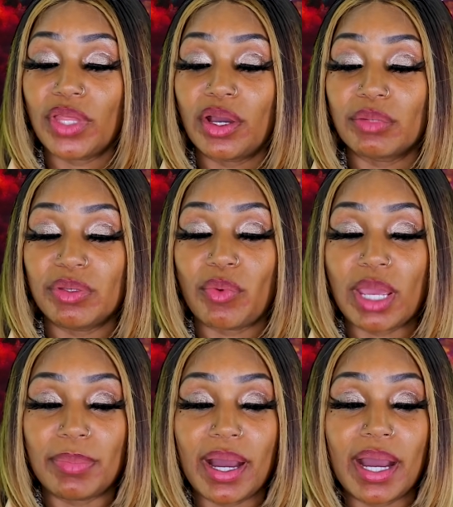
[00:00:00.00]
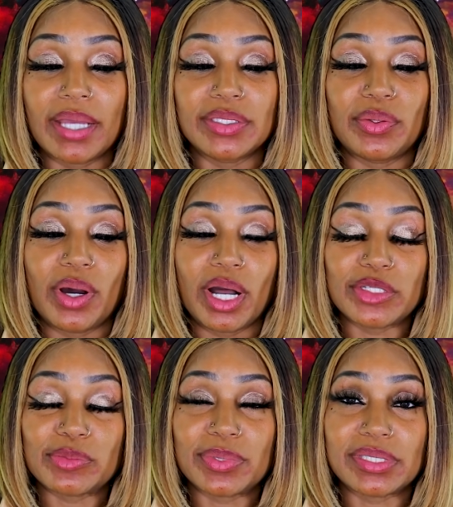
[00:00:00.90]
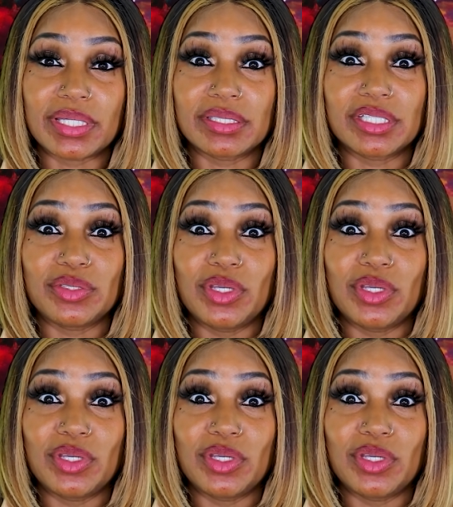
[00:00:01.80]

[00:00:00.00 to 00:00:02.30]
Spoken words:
they're going to be right behind you 100% until